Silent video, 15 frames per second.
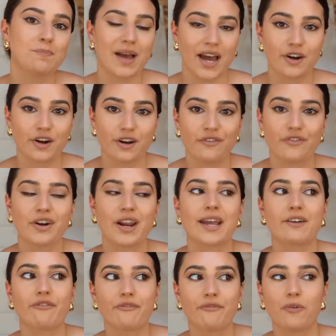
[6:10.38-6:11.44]
better for
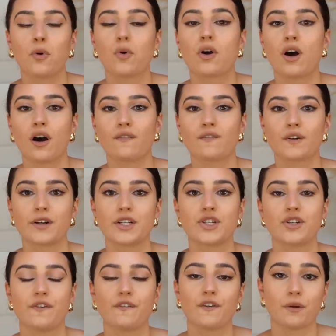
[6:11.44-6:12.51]
like full
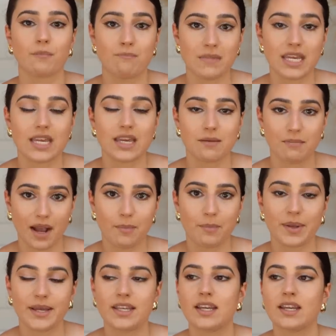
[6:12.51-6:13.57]
coverage for me, in my
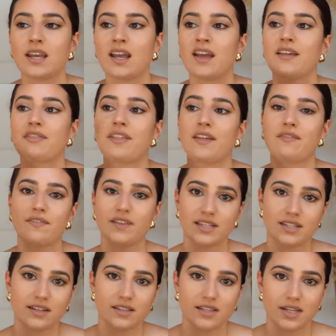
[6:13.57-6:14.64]
opinion, than
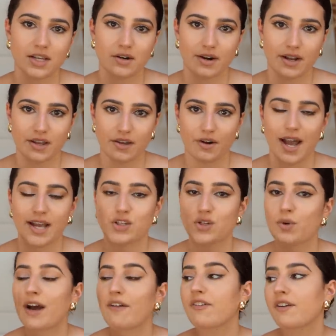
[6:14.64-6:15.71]
this concealer right here. I
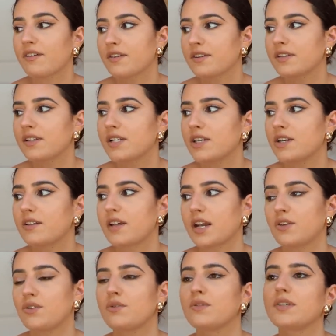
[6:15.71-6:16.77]
do have another concealer that I
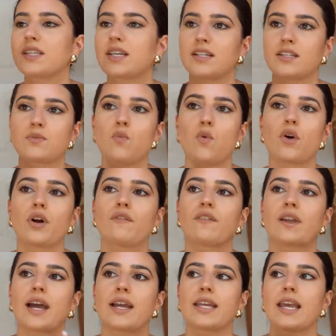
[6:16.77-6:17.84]
use, and it's more of
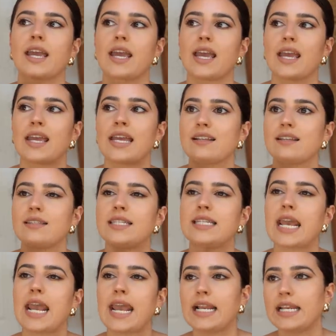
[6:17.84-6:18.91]
like a
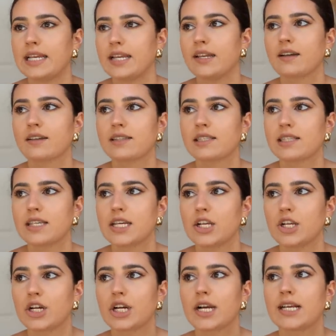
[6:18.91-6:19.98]
daily
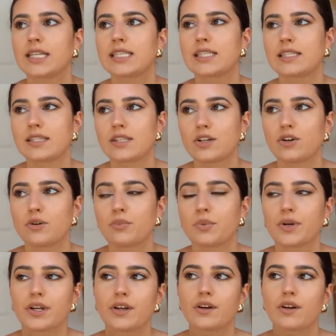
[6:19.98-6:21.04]
concealer. It's still
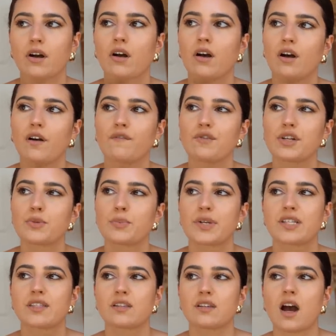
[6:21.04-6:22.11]
pretty good on coverage, but
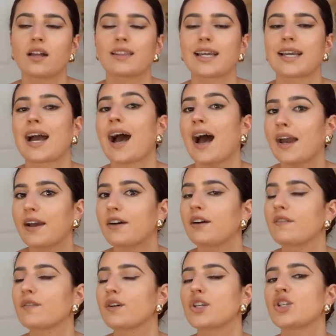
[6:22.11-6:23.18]
it's not like high
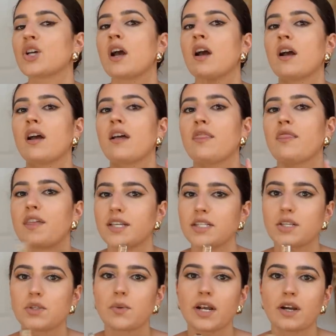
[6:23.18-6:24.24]
coverage. This
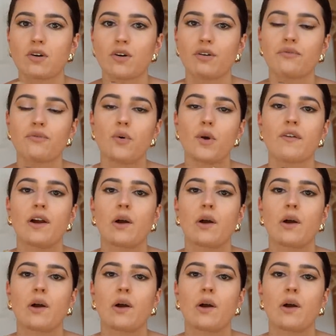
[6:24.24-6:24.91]
is what I go for if